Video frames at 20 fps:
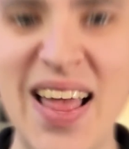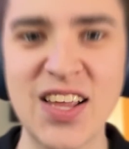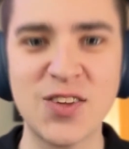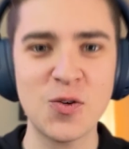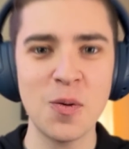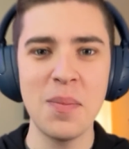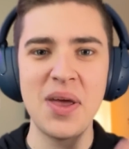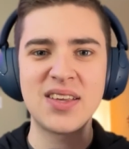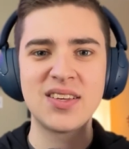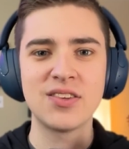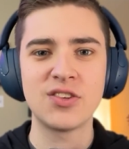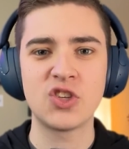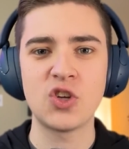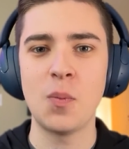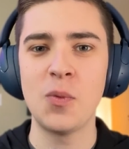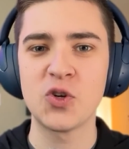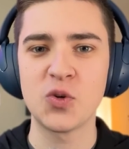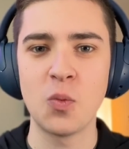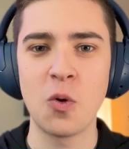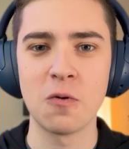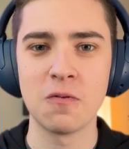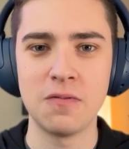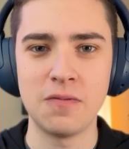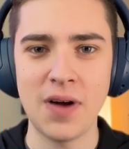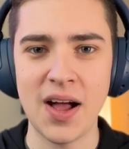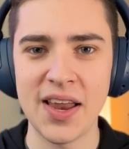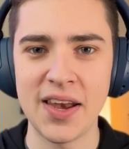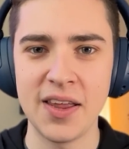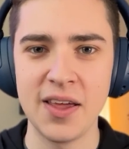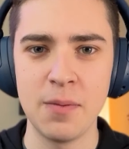that's what makes it so much more
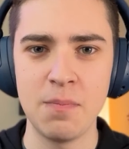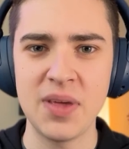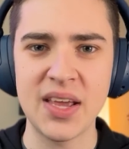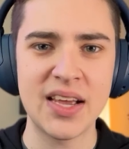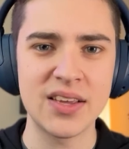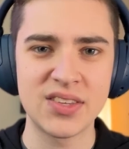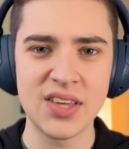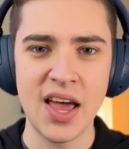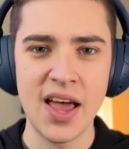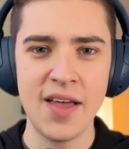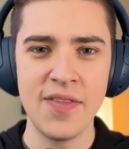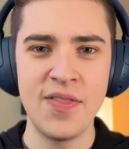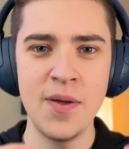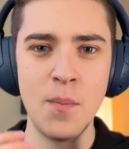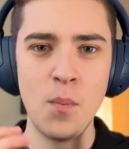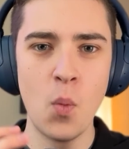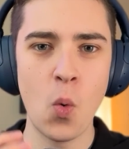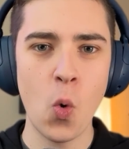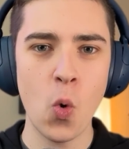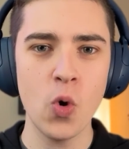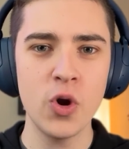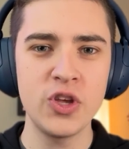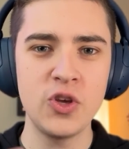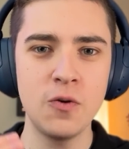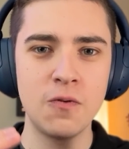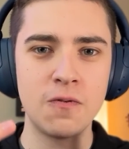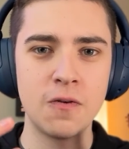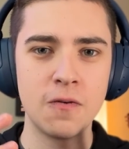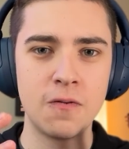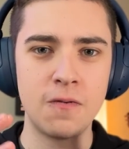fun because the more
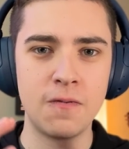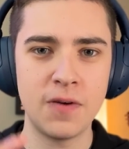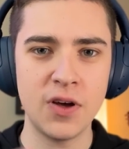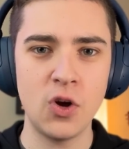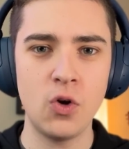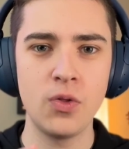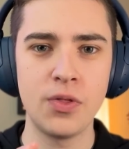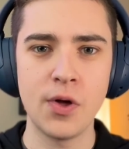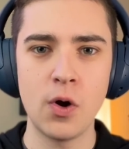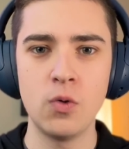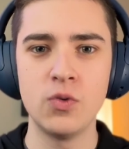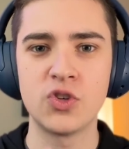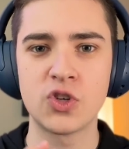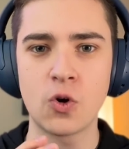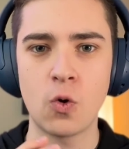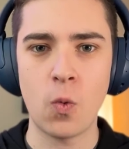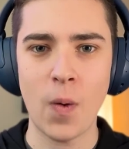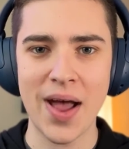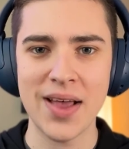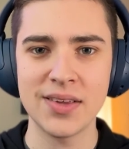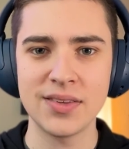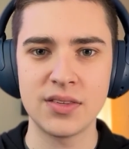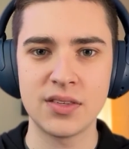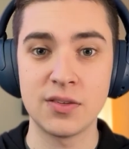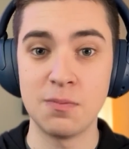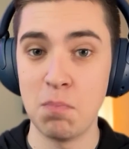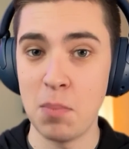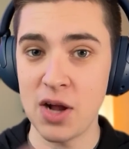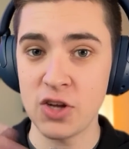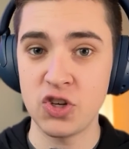you fulfill those
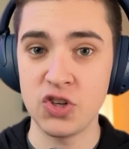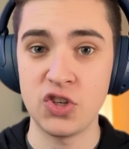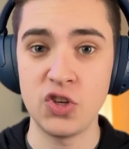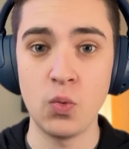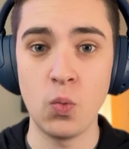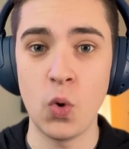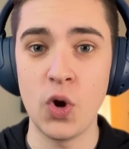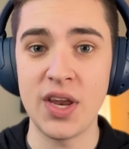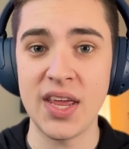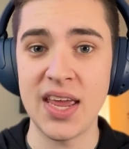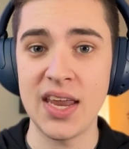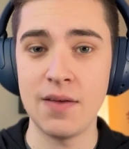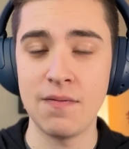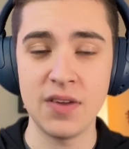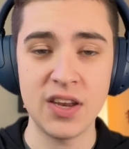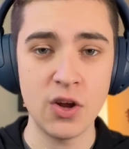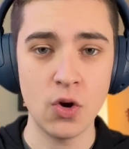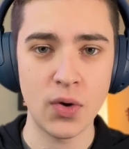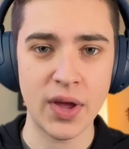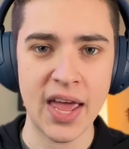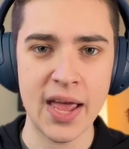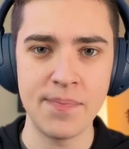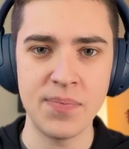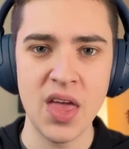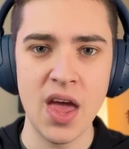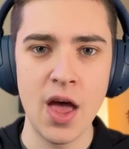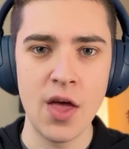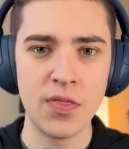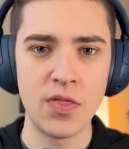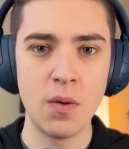quests much as you would in a video game,
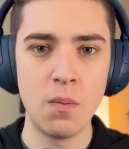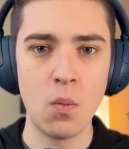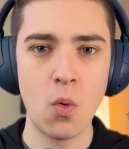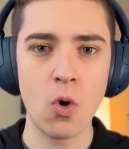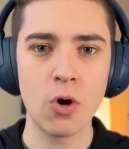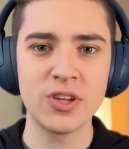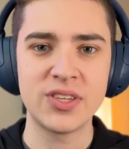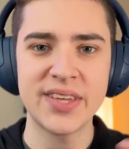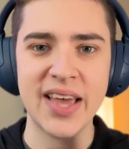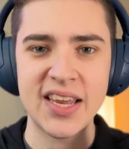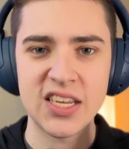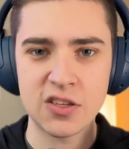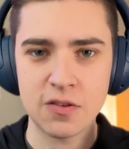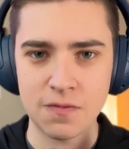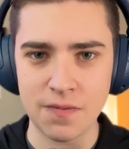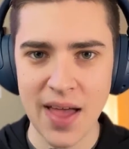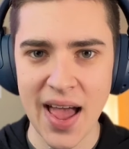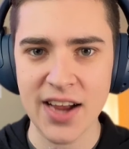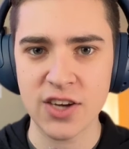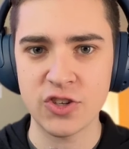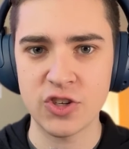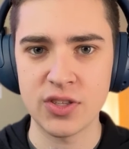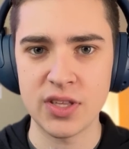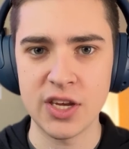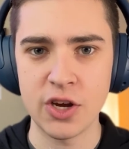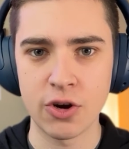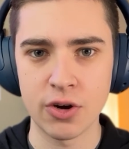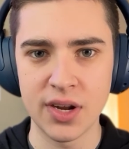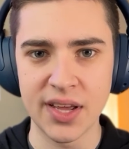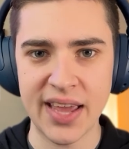the more satisfaction
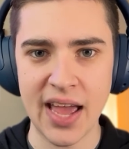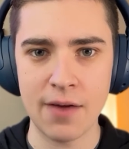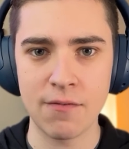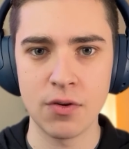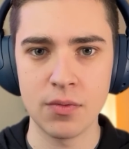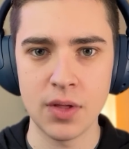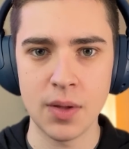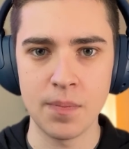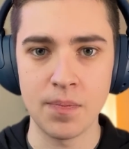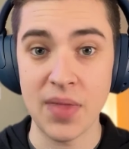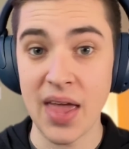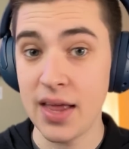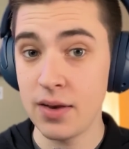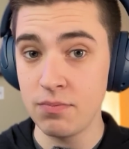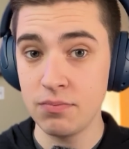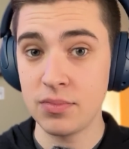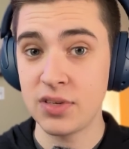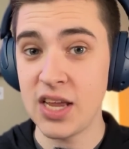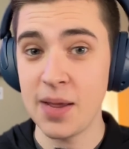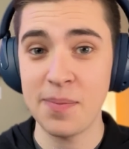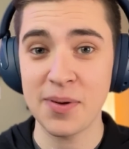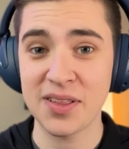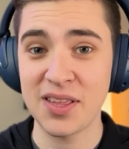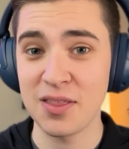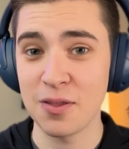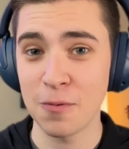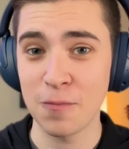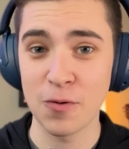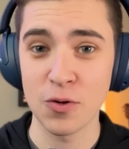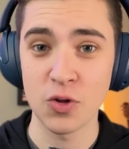that you're gonna get from them. And
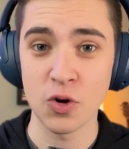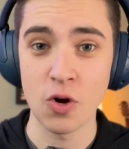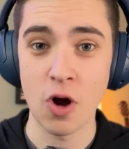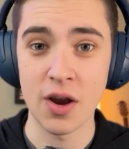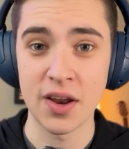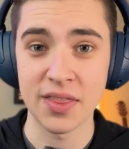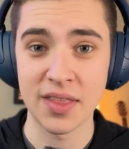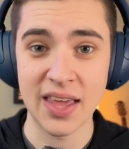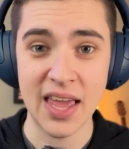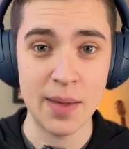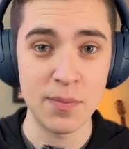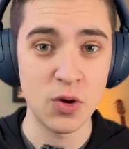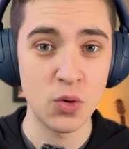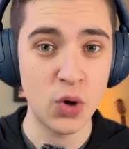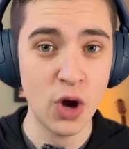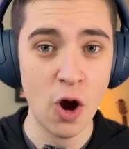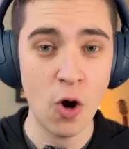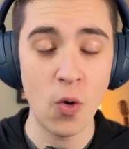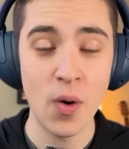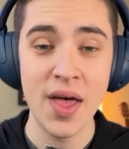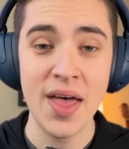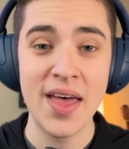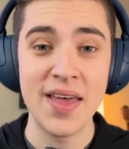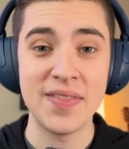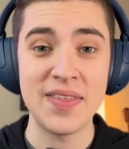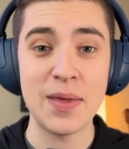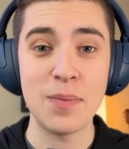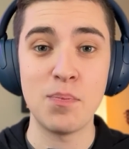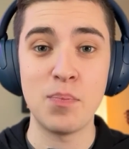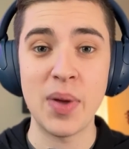typically the further on in the game you go,
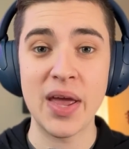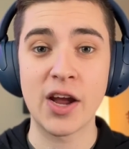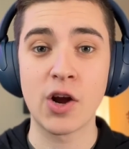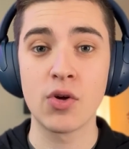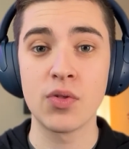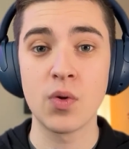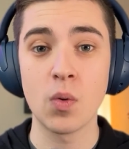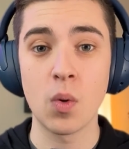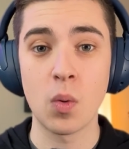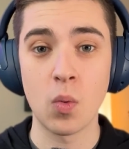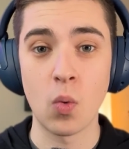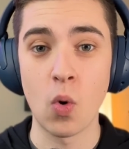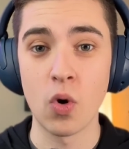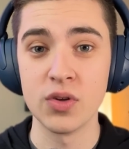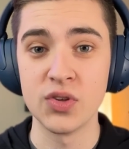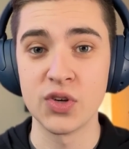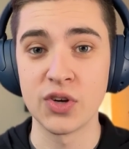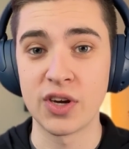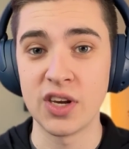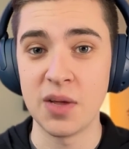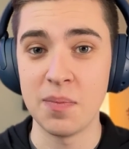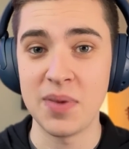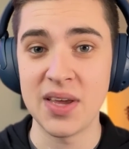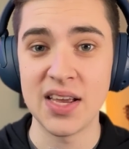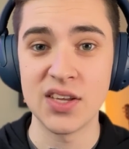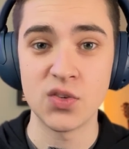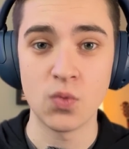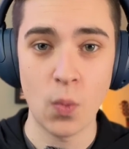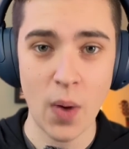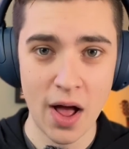the bigger the rewards are gonna
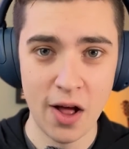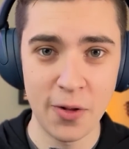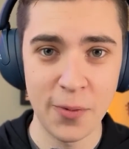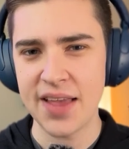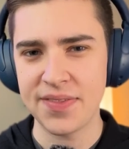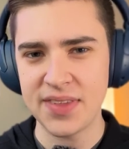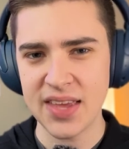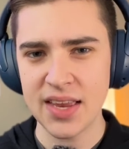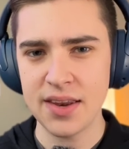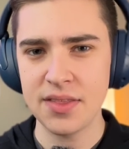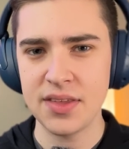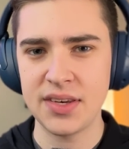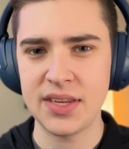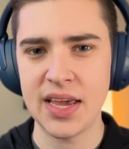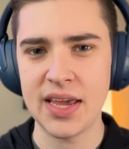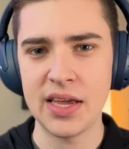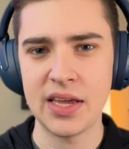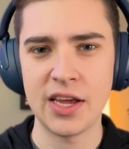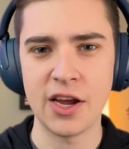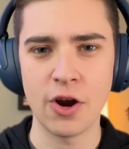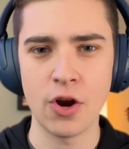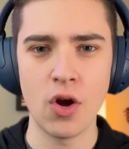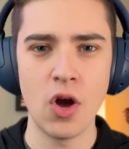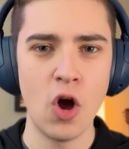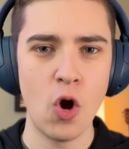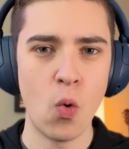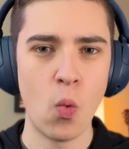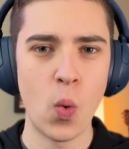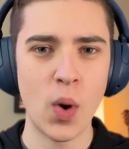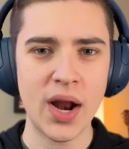be as well. At the end of the day here,
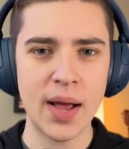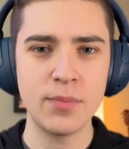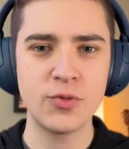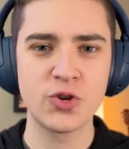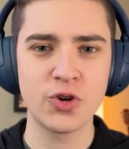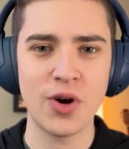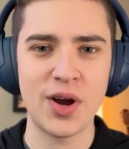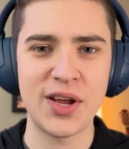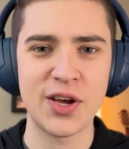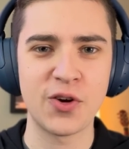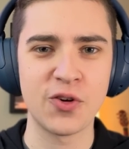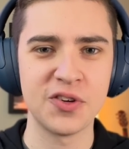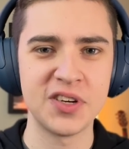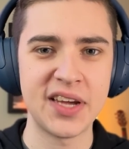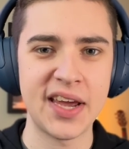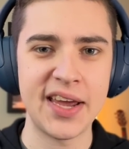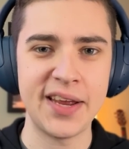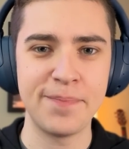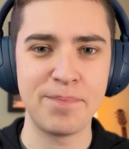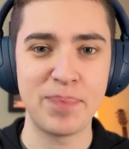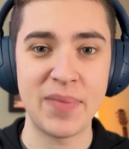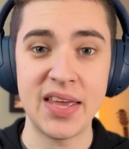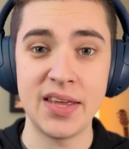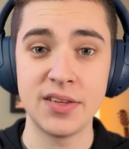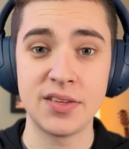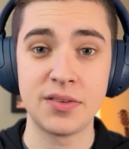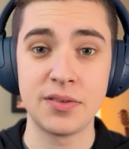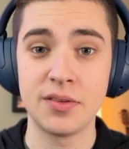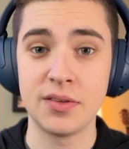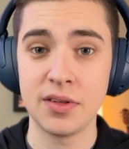what I'm trying to create
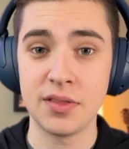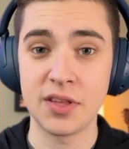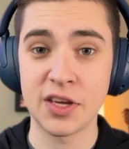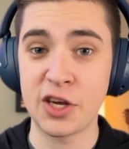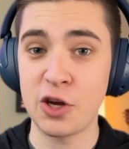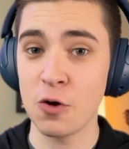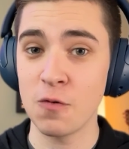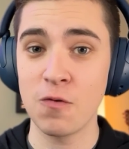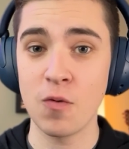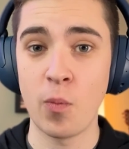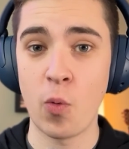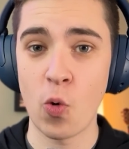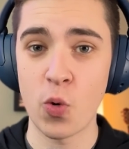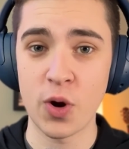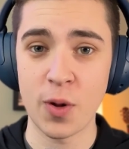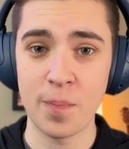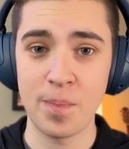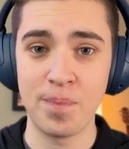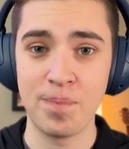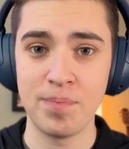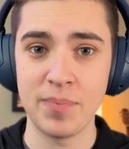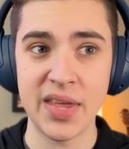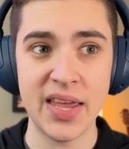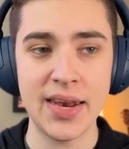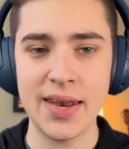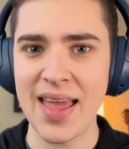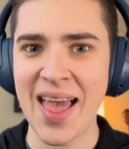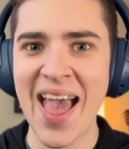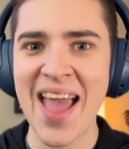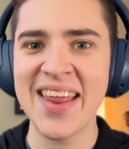is the cure for boredom
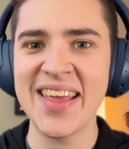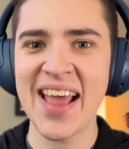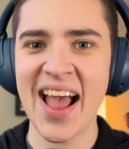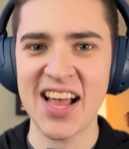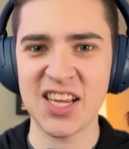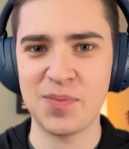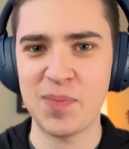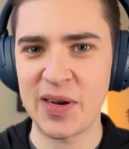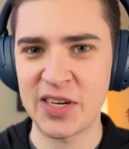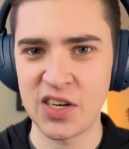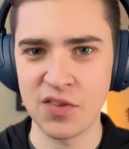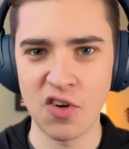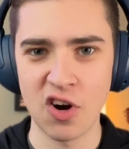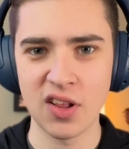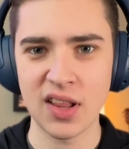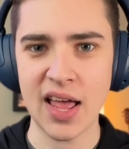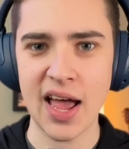in any aspect of our